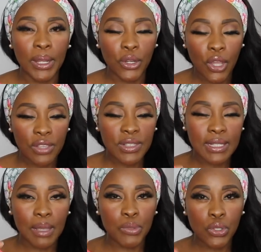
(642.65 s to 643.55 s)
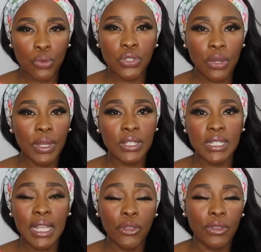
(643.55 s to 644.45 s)
and nurses, I'm so sorry
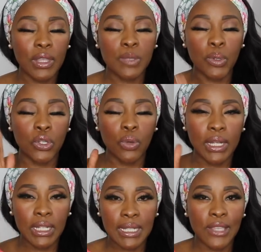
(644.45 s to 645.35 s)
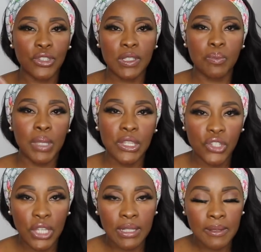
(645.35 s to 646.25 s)
to tell you this, but you are an endangered
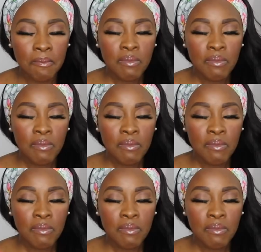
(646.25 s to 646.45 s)
species,